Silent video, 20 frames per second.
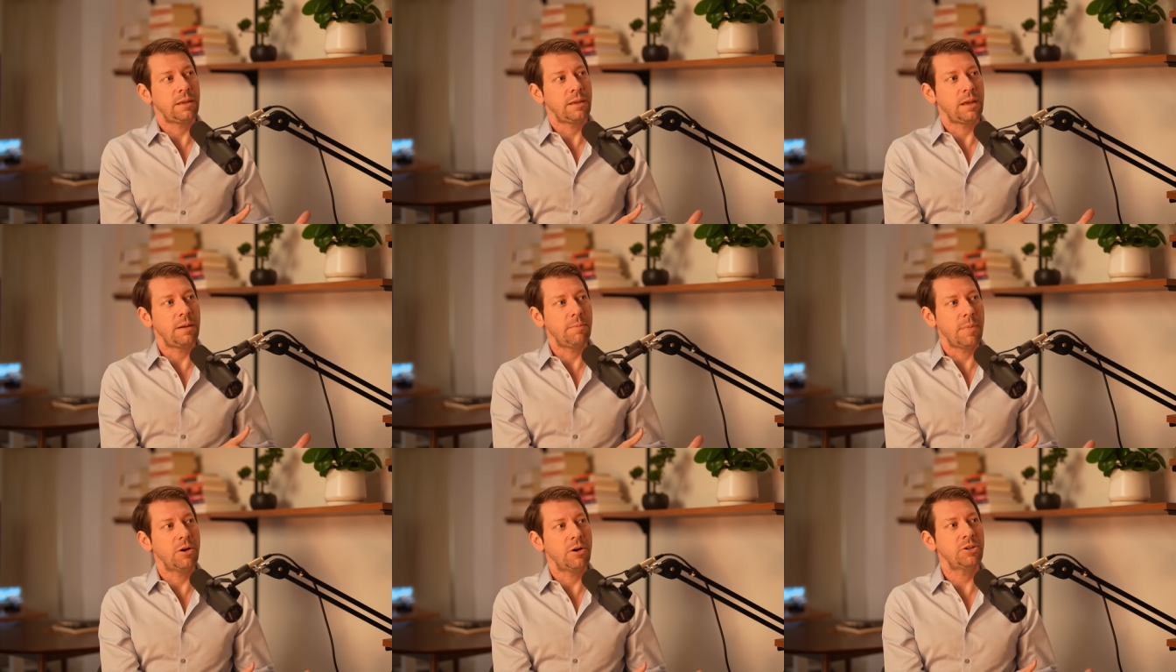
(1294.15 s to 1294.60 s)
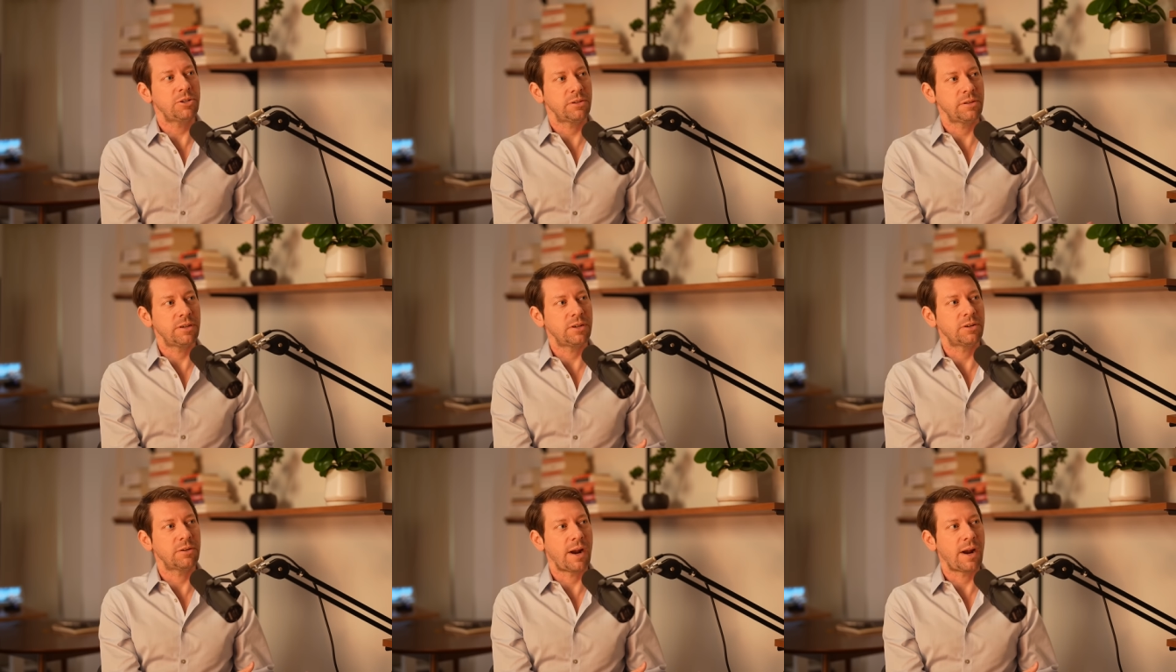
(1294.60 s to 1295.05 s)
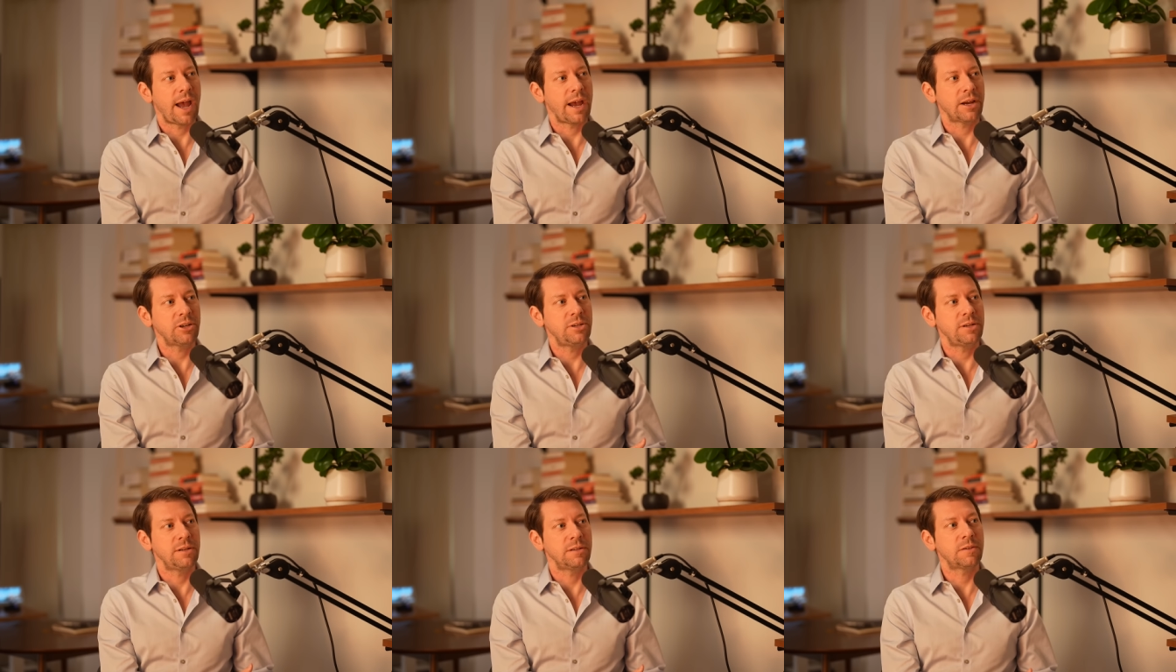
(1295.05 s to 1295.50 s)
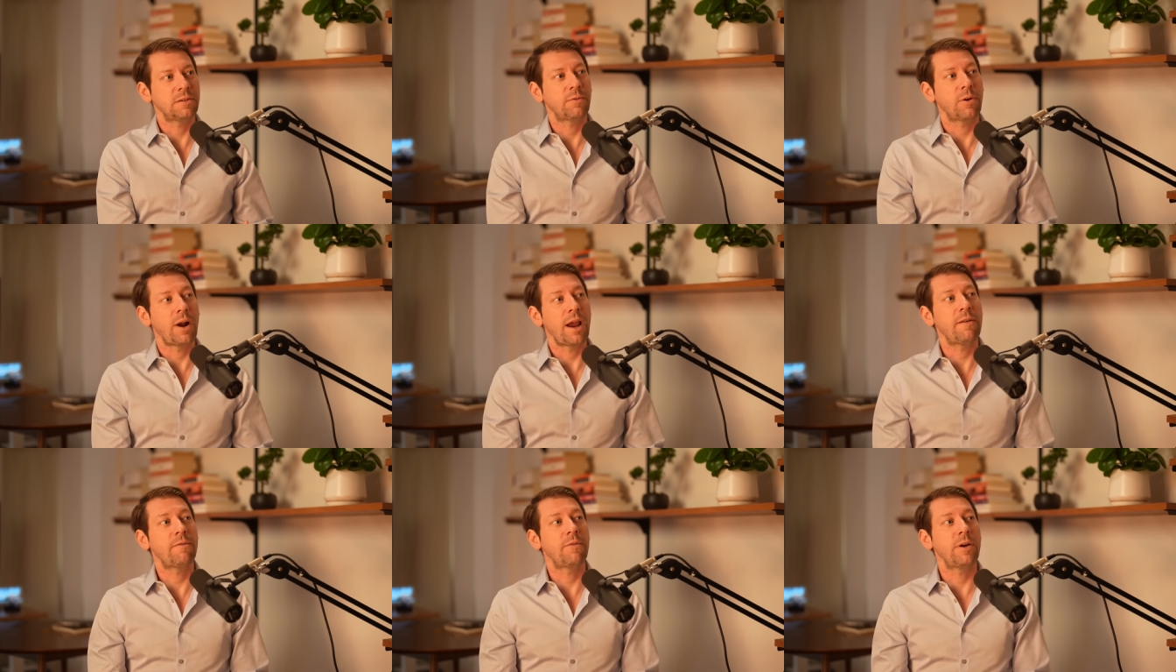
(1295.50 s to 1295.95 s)
emotional interactions
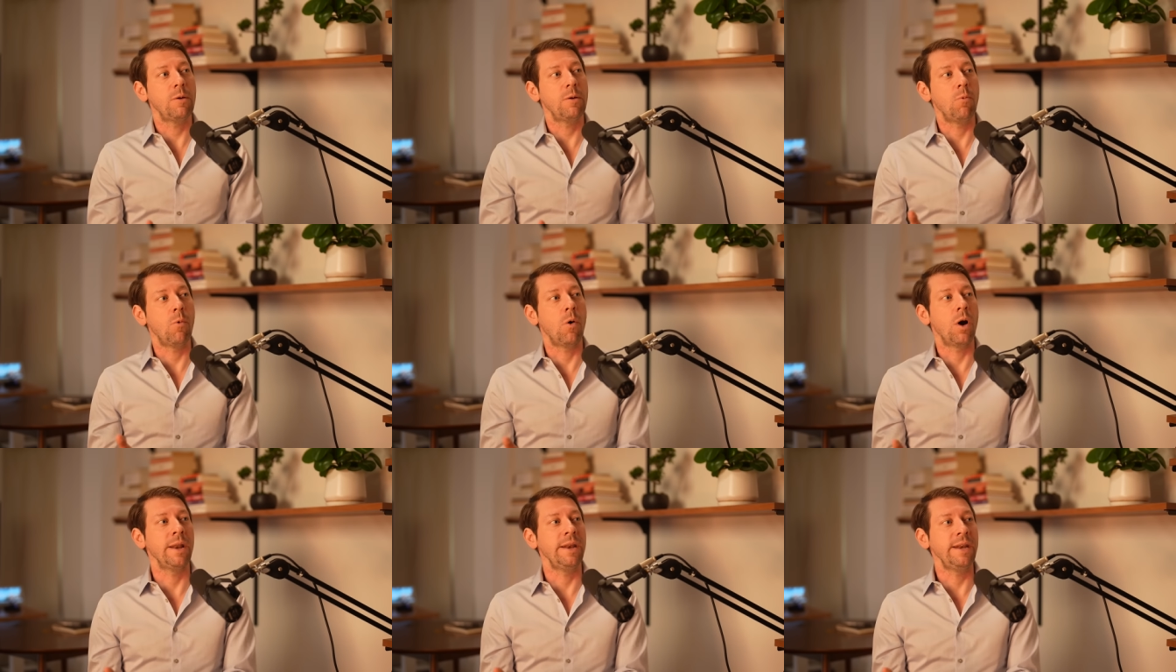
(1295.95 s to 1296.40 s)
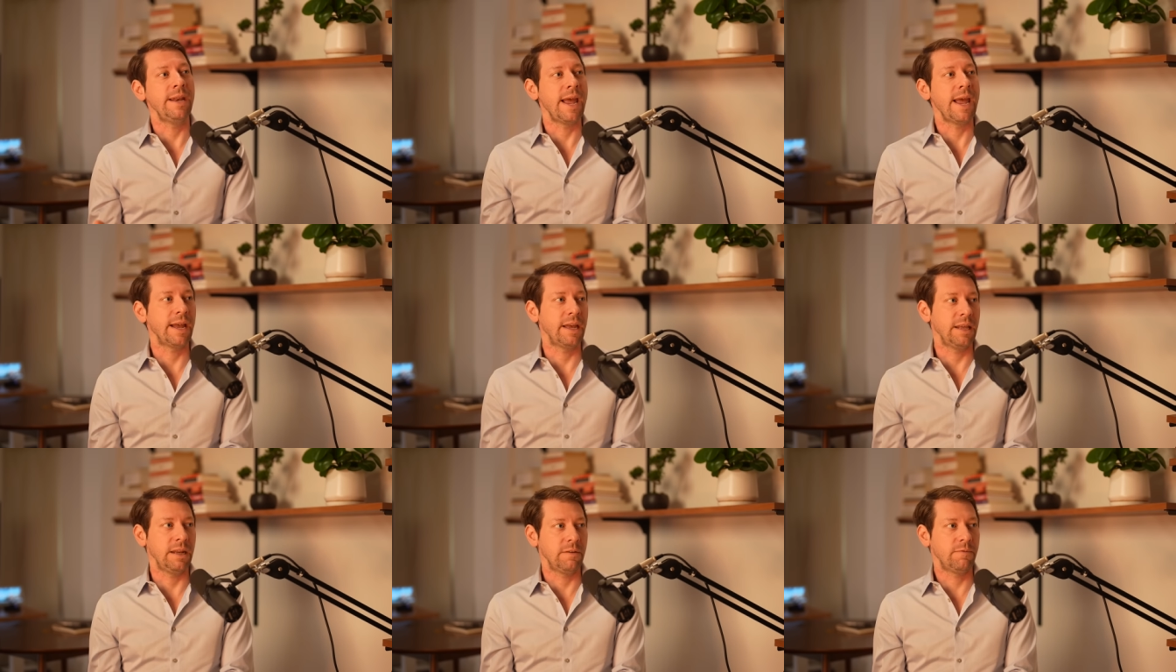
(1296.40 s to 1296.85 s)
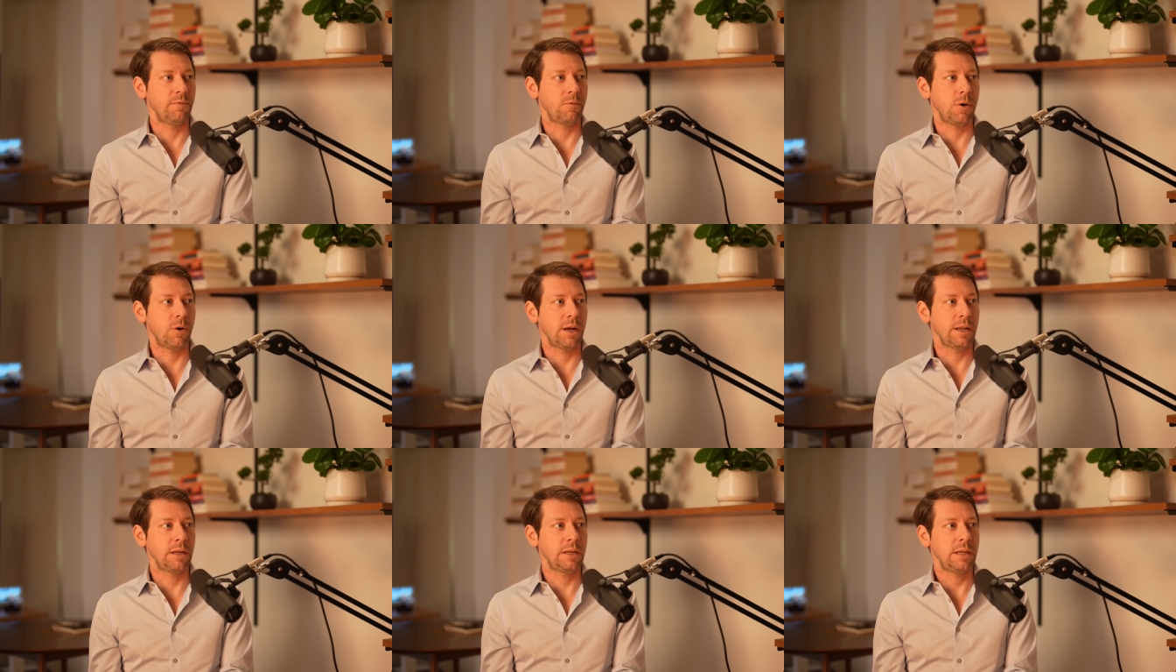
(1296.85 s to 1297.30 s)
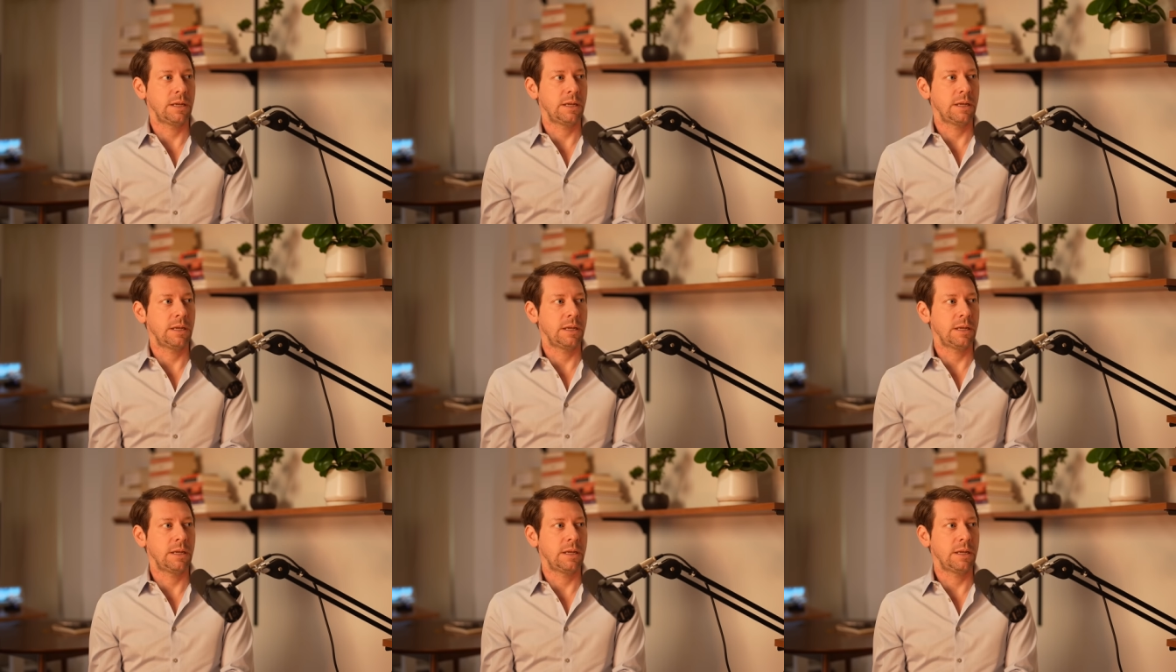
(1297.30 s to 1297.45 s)
for every one negative one